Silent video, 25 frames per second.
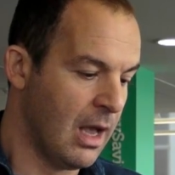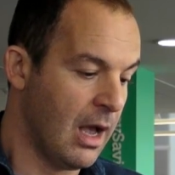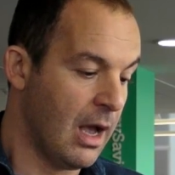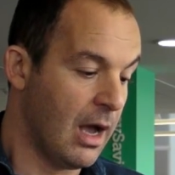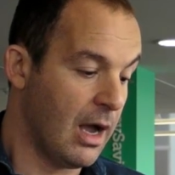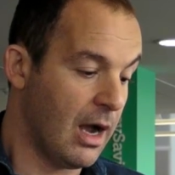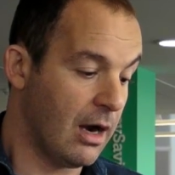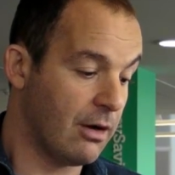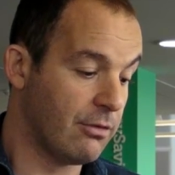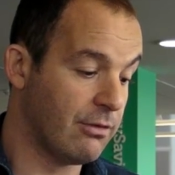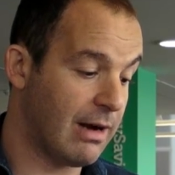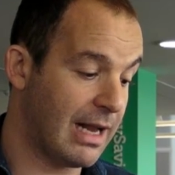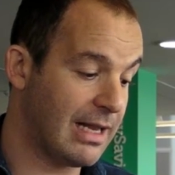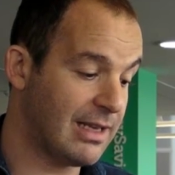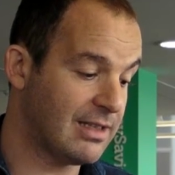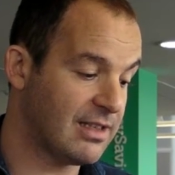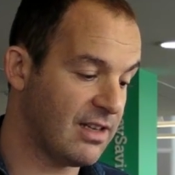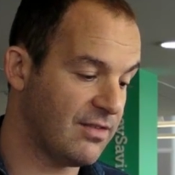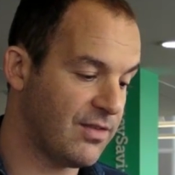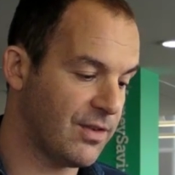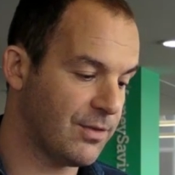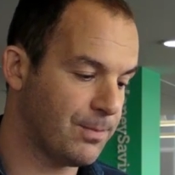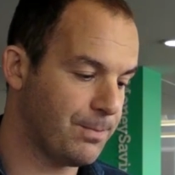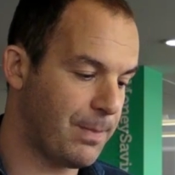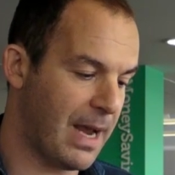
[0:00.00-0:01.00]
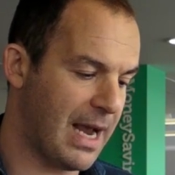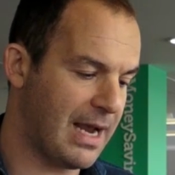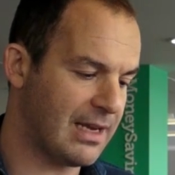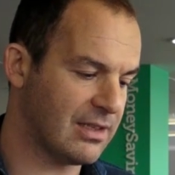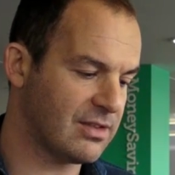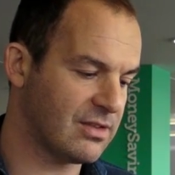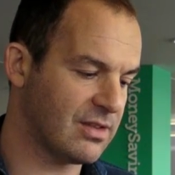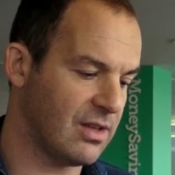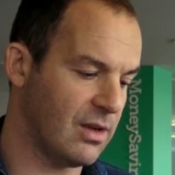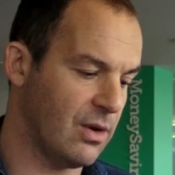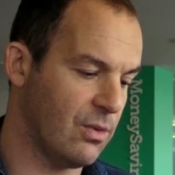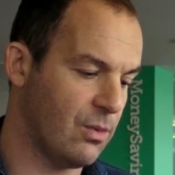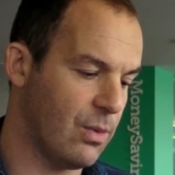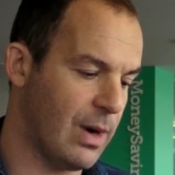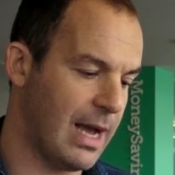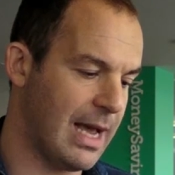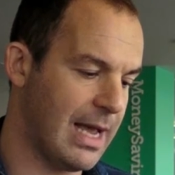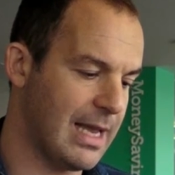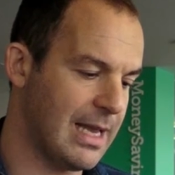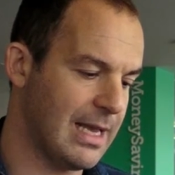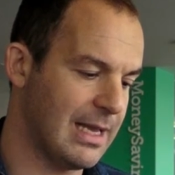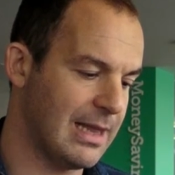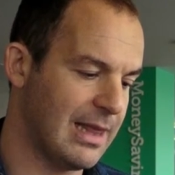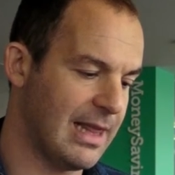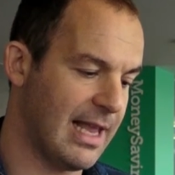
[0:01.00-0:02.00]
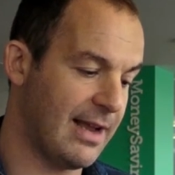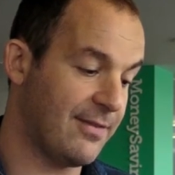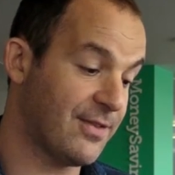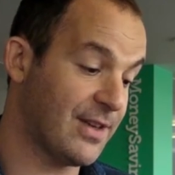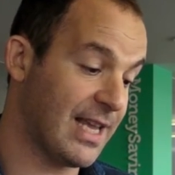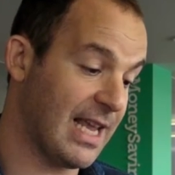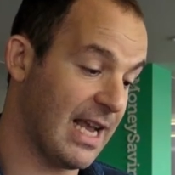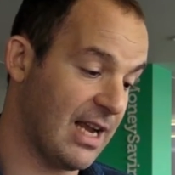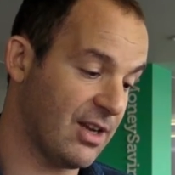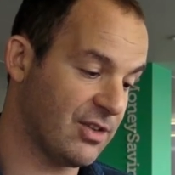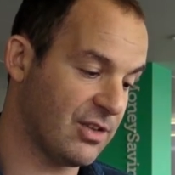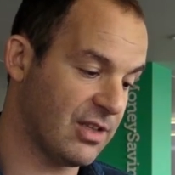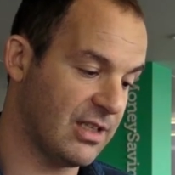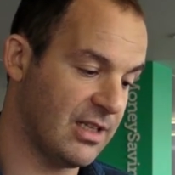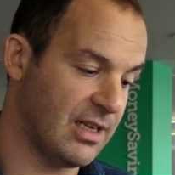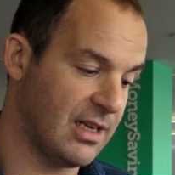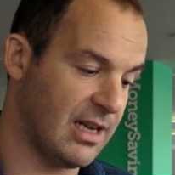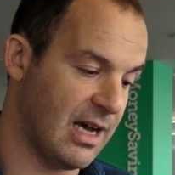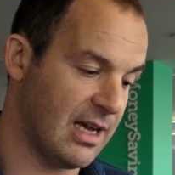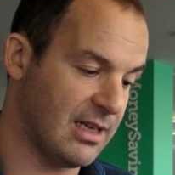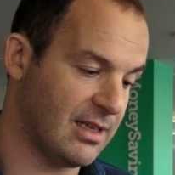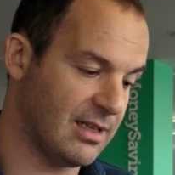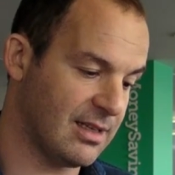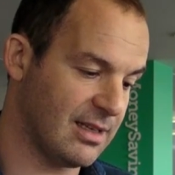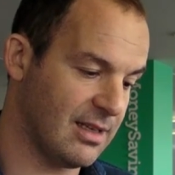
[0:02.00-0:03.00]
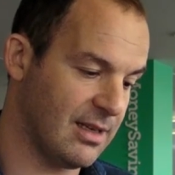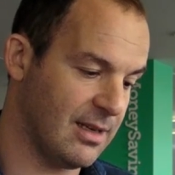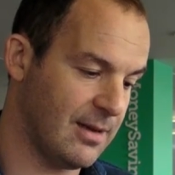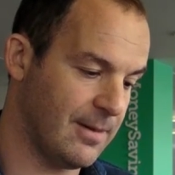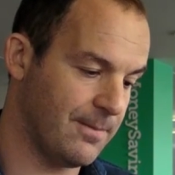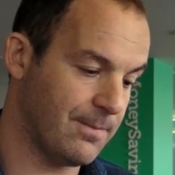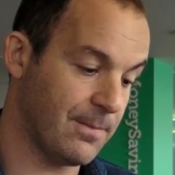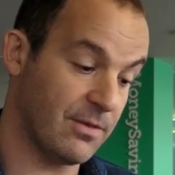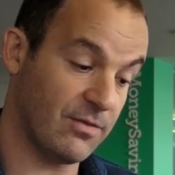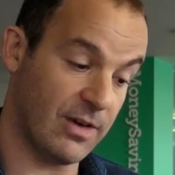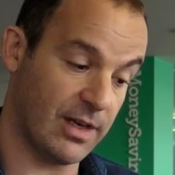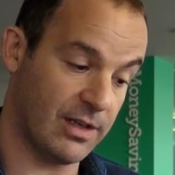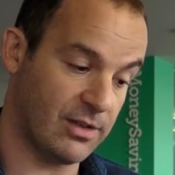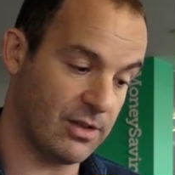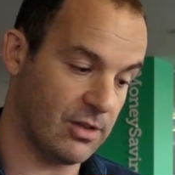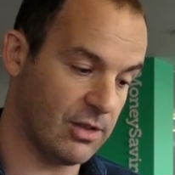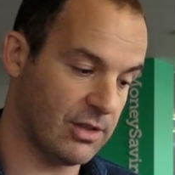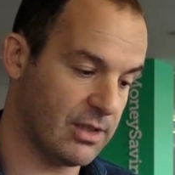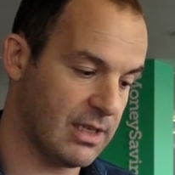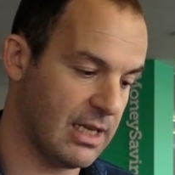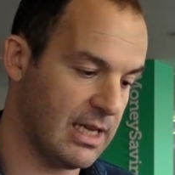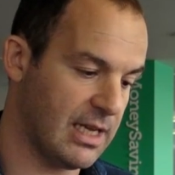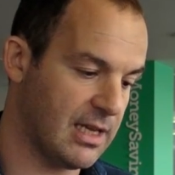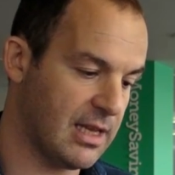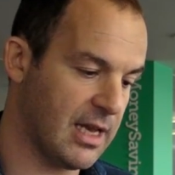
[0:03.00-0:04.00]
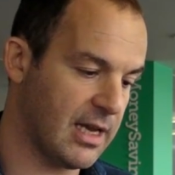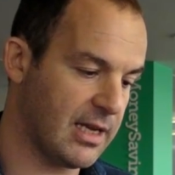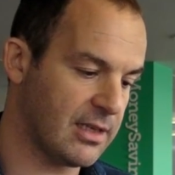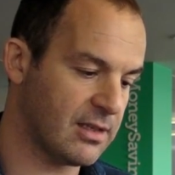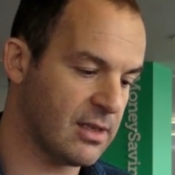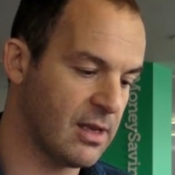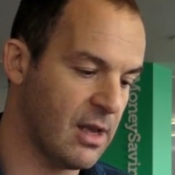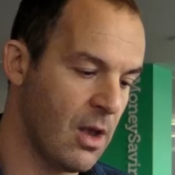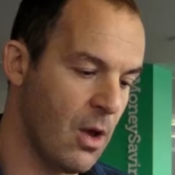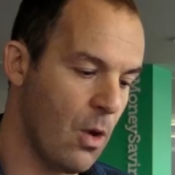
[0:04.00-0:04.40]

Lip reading: A relative has passed away and left cash in an ISA. Very sorry to hear that.